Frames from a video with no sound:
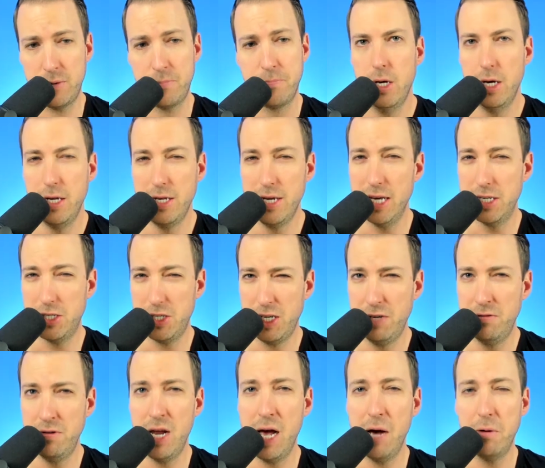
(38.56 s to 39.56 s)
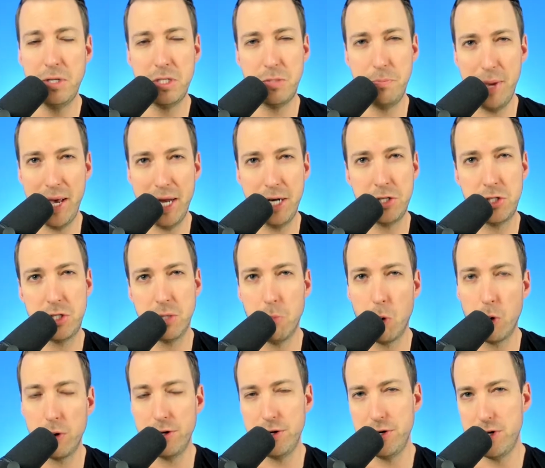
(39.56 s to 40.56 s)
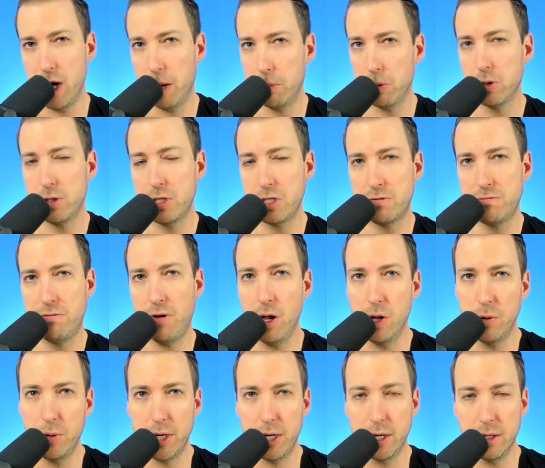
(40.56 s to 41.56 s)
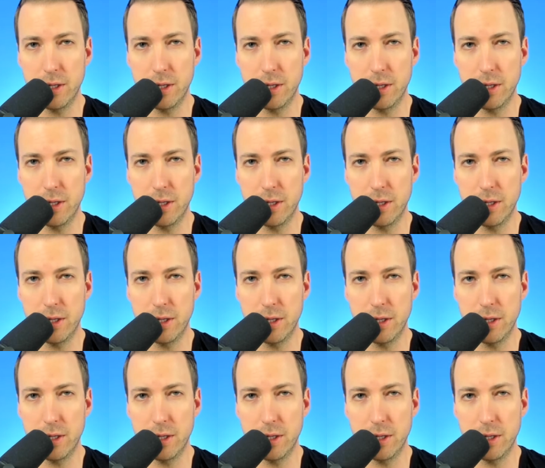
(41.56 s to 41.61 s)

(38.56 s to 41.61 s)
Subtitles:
and yes, even how he's managed to more than double his following on